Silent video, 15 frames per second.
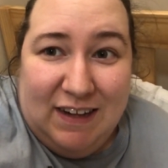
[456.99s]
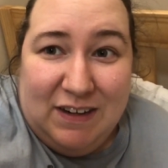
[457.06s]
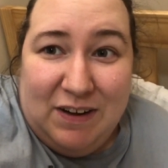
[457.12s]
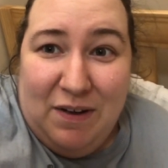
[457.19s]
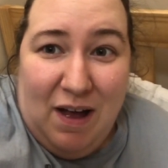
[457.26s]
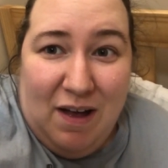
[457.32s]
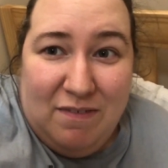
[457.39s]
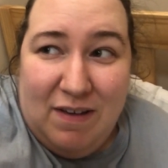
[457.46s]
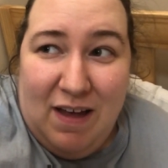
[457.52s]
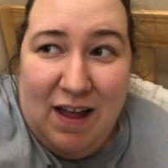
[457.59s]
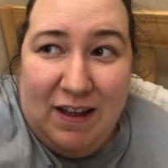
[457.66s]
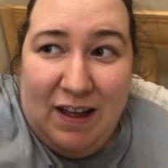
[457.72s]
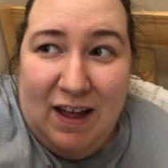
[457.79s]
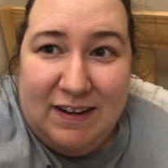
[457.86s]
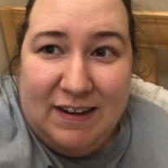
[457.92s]
I don't have
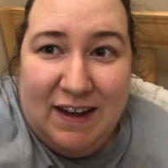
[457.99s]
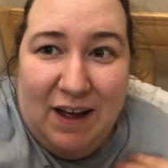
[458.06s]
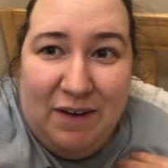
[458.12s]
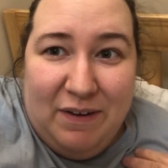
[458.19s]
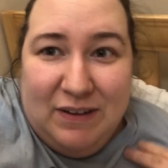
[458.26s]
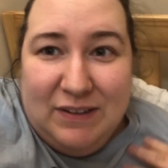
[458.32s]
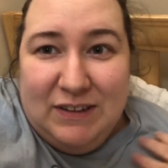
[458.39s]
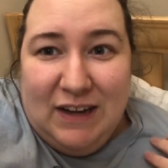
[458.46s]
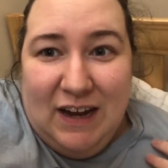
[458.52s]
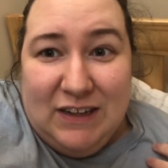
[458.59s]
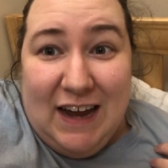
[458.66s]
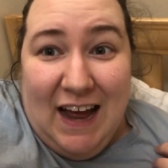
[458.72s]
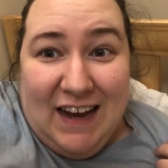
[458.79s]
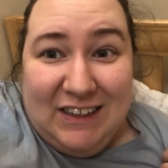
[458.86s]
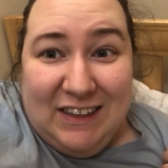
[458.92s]
any idea how
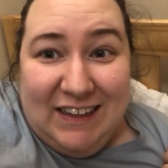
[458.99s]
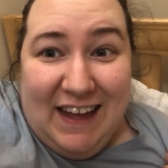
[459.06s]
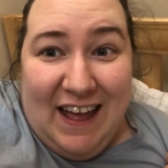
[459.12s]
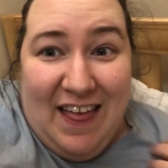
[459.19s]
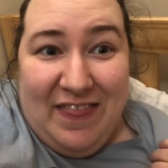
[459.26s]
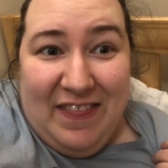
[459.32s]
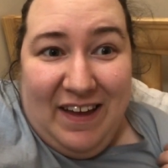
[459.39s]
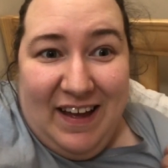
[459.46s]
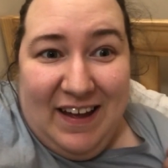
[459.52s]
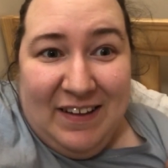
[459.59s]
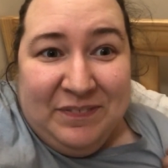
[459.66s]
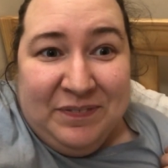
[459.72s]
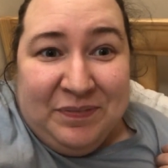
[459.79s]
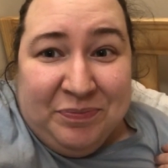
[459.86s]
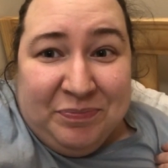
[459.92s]
to actually get there
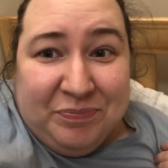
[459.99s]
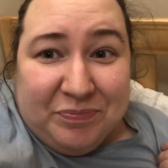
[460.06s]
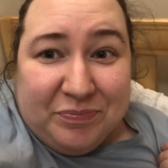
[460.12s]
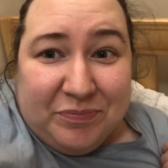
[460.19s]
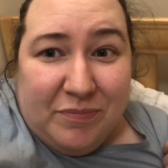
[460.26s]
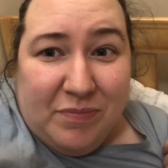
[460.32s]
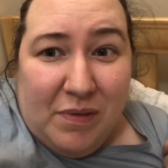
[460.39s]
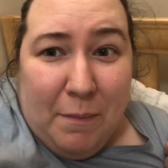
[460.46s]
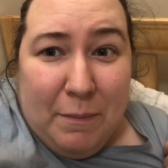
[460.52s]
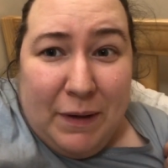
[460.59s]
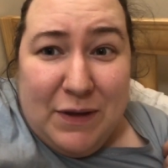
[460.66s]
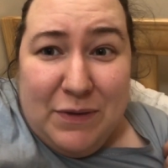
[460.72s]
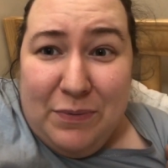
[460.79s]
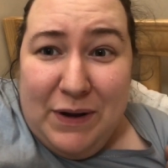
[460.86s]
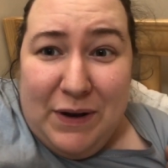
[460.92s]

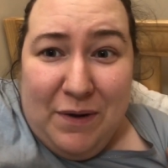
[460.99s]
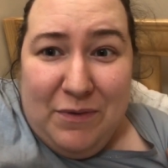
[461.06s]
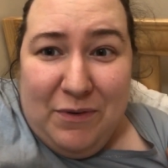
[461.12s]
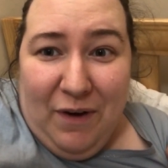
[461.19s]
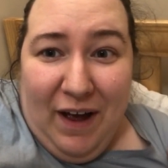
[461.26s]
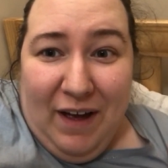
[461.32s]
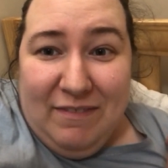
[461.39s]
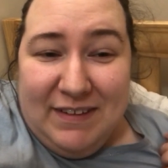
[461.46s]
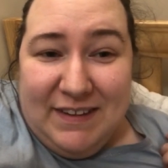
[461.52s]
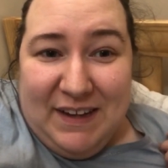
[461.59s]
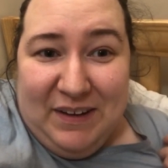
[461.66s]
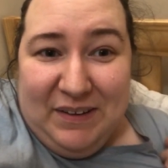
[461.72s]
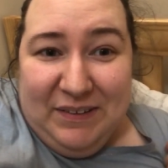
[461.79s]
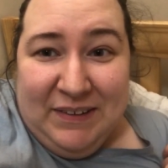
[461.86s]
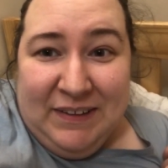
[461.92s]
because we don't drive
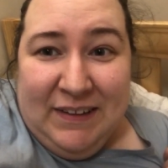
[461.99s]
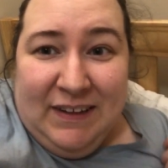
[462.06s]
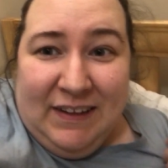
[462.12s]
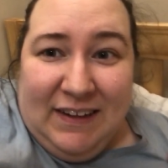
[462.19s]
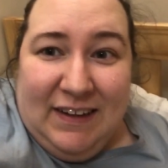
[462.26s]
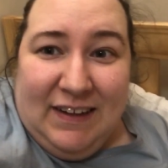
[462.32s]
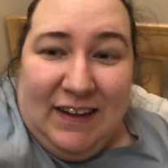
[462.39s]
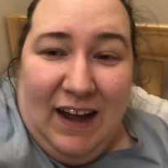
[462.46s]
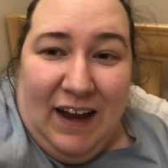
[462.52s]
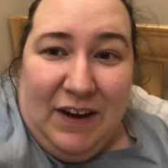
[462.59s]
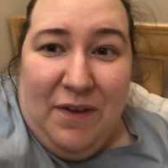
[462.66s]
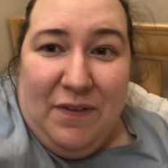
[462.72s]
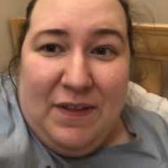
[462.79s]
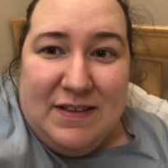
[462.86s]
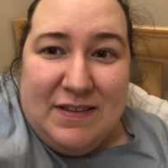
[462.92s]
so
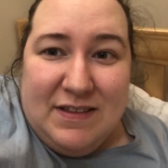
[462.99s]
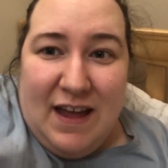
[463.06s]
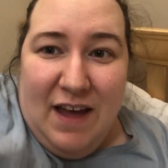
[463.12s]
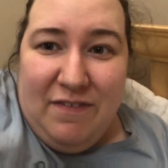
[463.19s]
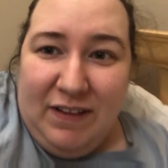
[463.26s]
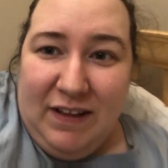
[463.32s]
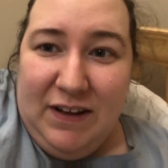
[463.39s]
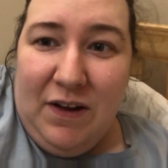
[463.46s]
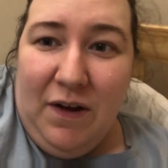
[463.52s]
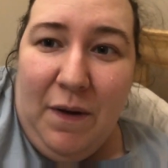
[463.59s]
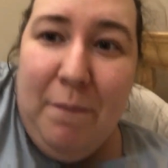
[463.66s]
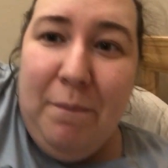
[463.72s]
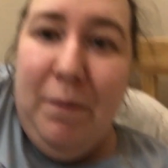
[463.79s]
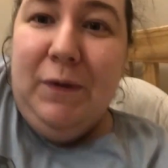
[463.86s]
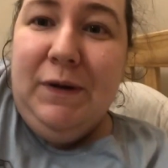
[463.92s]
I know there's definitely
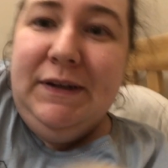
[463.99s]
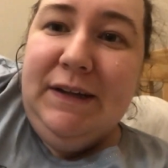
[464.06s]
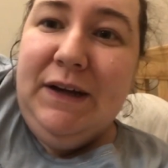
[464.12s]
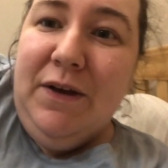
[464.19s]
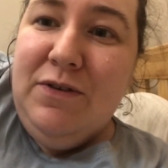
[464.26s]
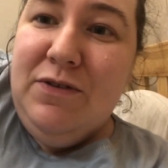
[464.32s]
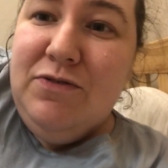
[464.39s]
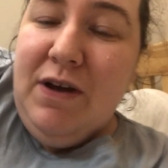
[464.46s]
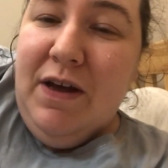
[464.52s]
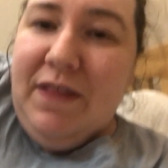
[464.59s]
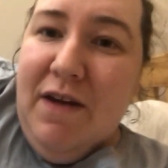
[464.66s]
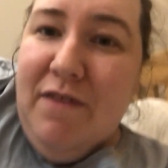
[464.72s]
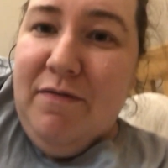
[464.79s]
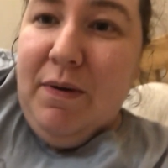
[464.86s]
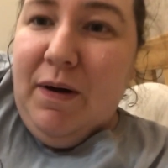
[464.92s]
not a bus that goes
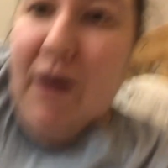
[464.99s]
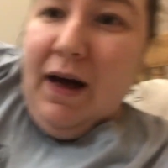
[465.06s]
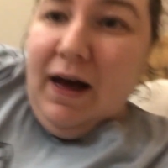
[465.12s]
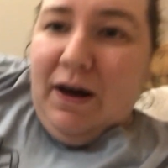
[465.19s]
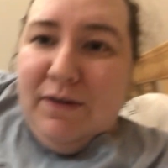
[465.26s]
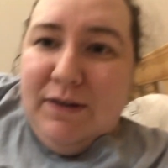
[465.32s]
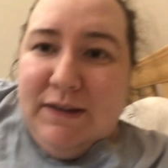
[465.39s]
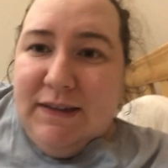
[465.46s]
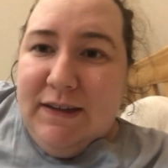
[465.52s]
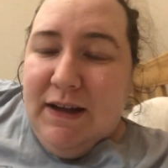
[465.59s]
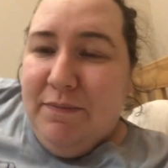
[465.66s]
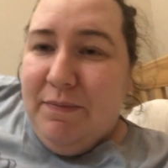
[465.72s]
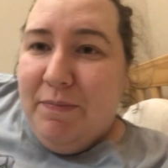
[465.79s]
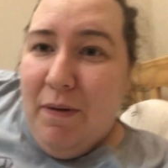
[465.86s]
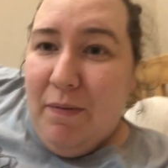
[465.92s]
straight there from our house it's
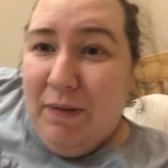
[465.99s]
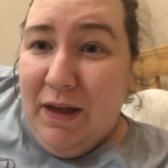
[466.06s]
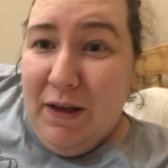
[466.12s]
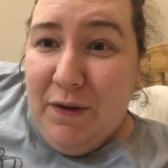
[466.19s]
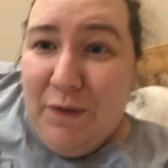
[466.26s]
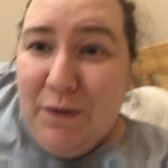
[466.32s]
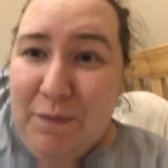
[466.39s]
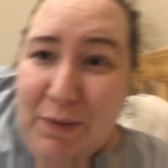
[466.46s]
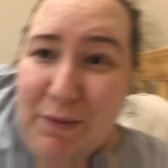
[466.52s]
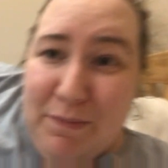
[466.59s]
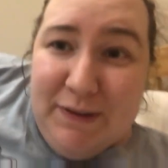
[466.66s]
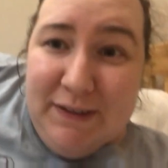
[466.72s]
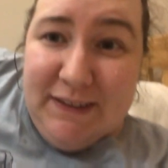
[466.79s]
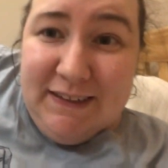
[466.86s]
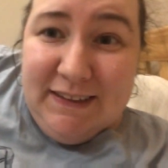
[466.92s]
going to be probably like a couple
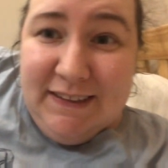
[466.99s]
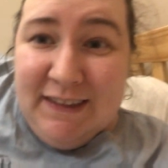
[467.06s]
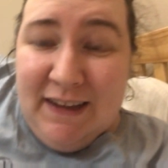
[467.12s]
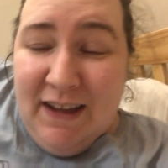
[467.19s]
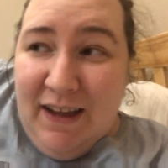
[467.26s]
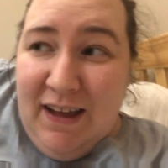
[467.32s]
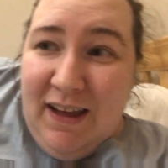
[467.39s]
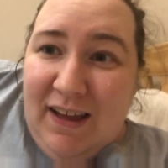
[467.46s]
of buses